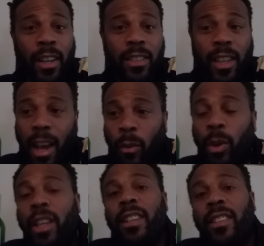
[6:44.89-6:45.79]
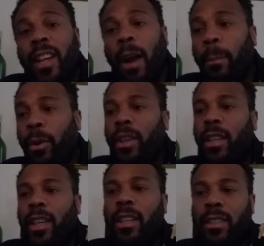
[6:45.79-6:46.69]
so that we can start
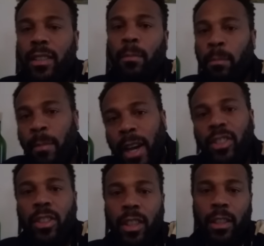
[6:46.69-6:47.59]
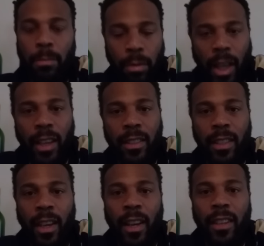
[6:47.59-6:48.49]
putting these measures into
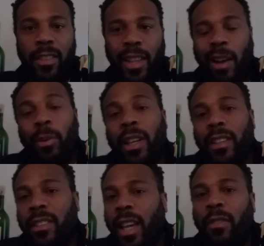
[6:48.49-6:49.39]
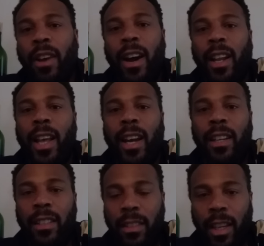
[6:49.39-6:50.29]
place so that we can safeguard a lot of
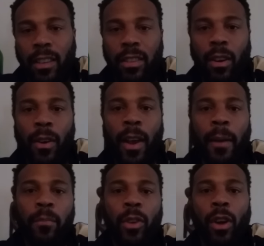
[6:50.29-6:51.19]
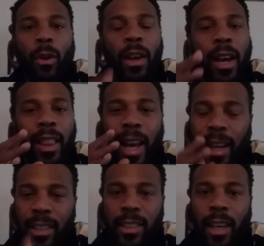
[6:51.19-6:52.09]
these things. So, you know, like
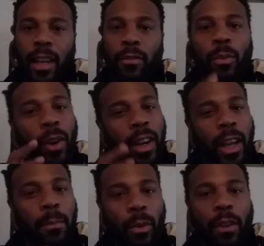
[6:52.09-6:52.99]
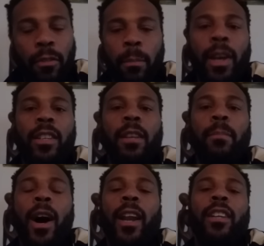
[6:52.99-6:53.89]
I said, if you wanted to get more information
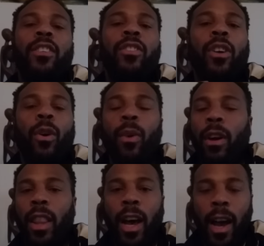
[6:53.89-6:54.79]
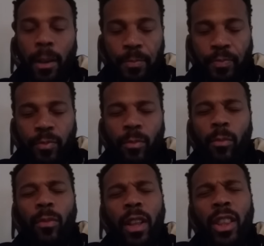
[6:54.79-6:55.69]
about it, just go online,
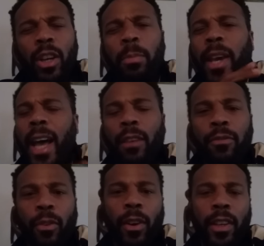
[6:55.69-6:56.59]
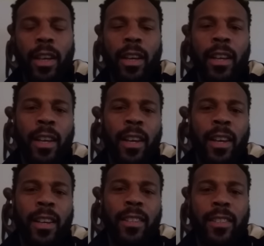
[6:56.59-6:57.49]
look up California
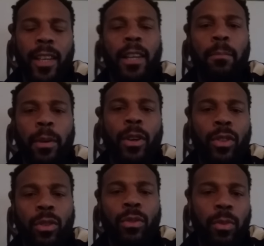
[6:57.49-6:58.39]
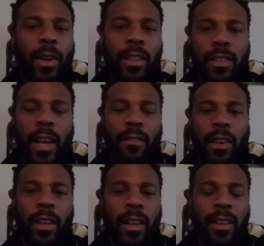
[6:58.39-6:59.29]
Senate Bill 227,